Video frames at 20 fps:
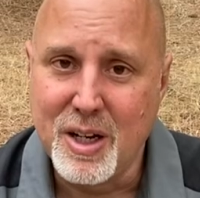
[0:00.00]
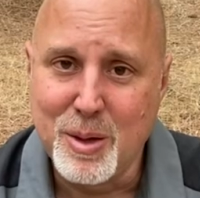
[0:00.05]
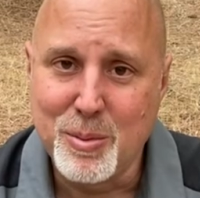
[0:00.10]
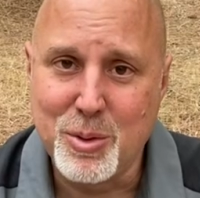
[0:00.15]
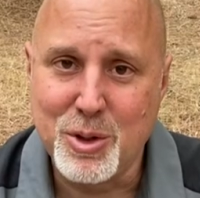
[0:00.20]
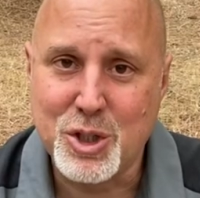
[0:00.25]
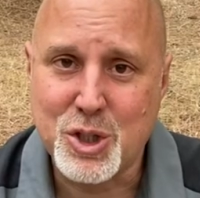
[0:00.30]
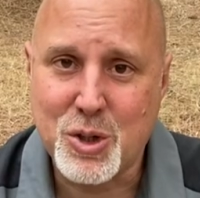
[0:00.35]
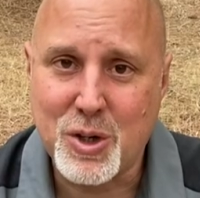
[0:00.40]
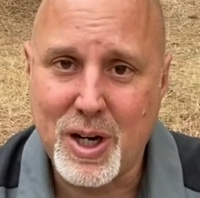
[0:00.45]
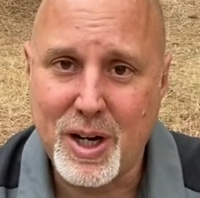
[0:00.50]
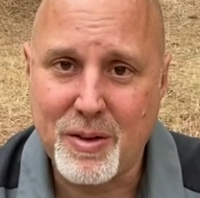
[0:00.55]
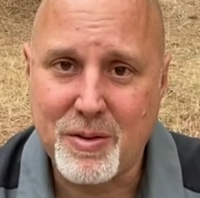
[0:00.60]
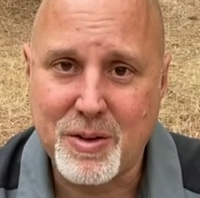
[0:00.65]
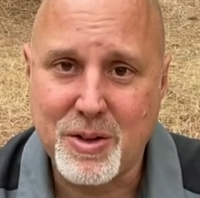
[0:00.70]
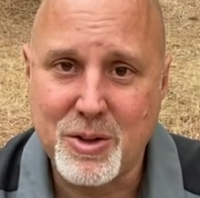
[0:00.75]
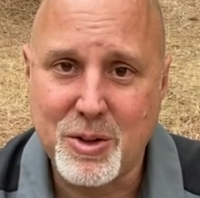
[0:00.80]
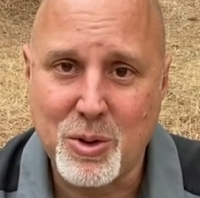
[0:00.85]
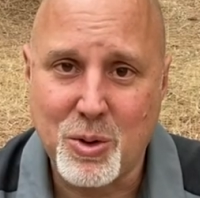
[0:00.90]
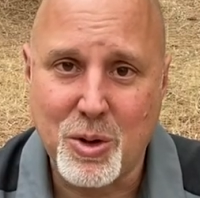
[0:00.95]

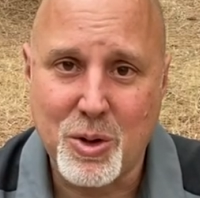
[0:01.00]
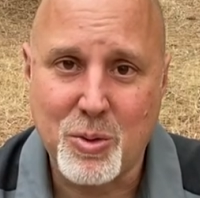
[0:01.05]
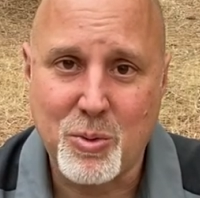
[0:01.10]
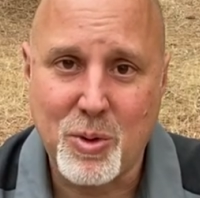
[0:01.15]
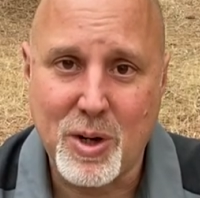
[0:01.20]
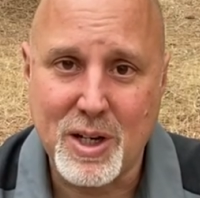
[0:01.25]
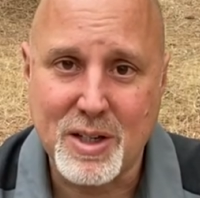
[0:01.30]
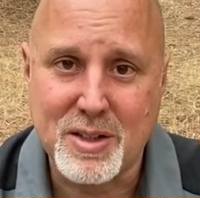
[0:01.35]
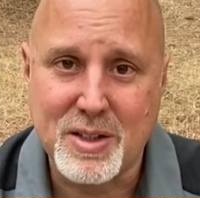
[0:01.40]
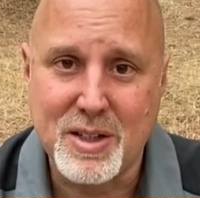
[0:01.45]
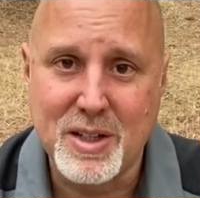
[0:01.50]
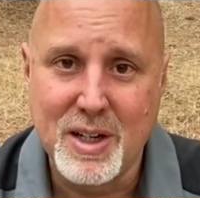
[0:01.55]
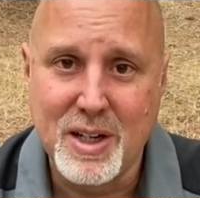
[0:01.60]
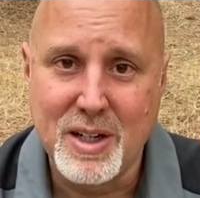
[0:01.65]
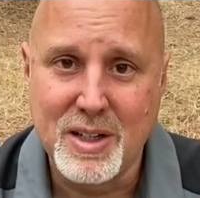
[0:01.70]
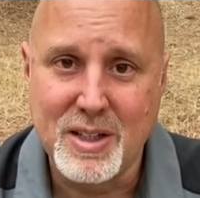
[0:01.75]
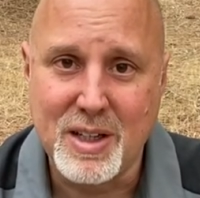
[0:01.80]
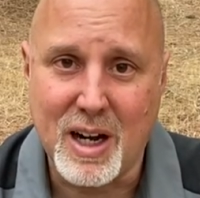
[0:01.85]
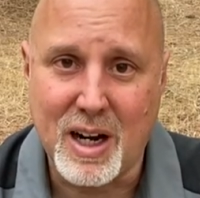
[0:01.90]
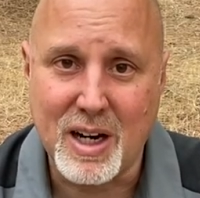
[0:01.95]

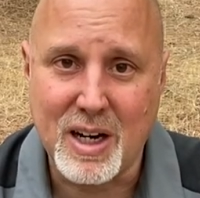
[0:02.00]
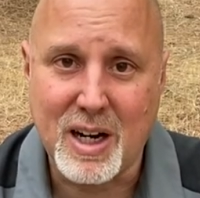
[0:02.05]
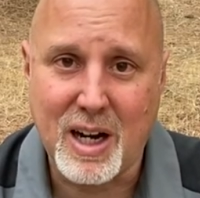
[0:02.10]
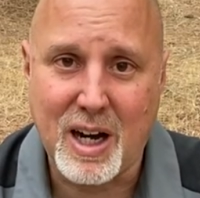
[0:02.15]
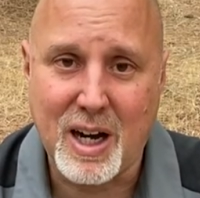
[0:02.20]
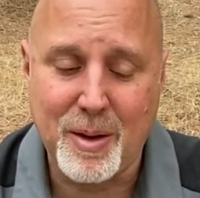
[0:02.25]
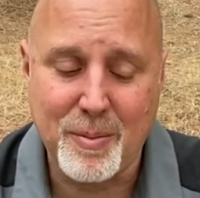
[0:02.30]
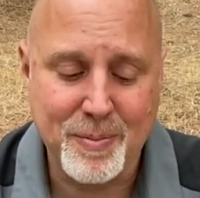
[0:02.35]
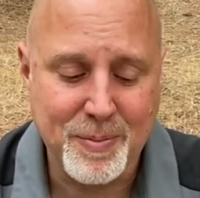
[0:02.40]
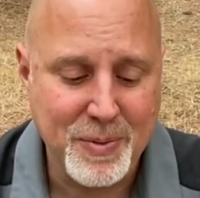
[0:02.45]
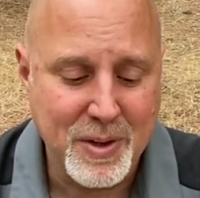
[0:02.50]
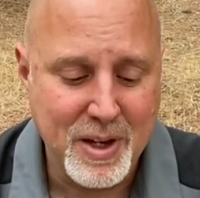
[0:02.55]
bushcraftnorthwest.com.